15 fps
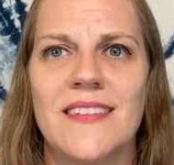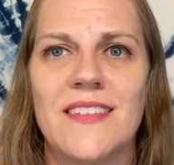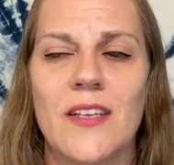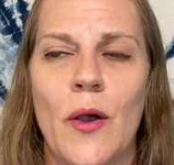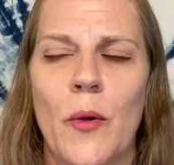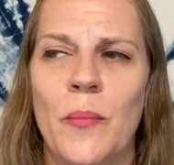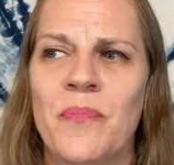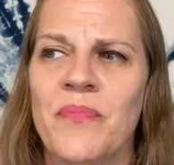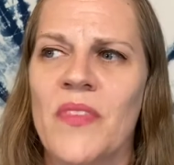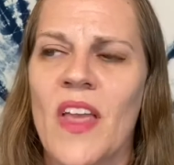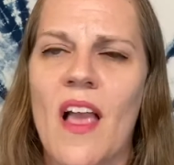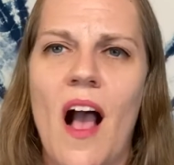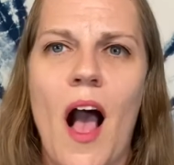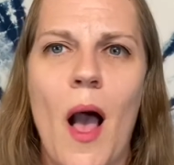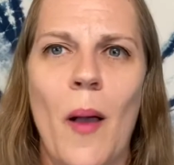So
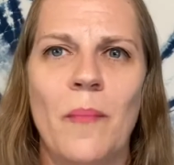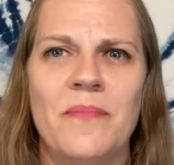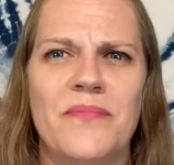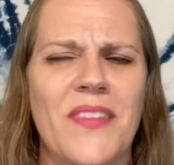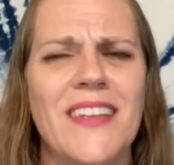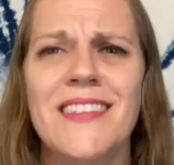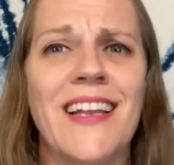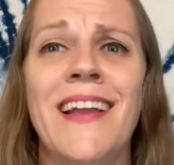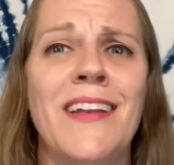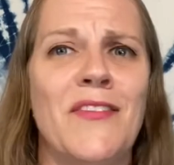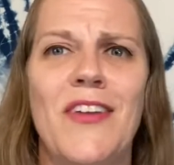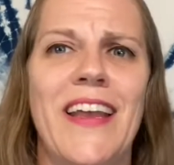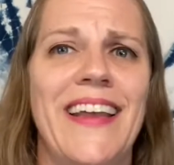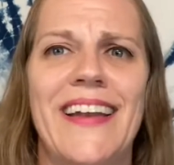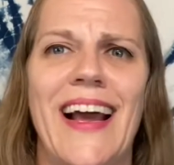that's kind
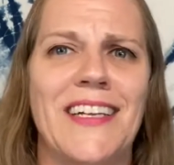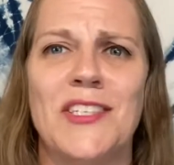of it.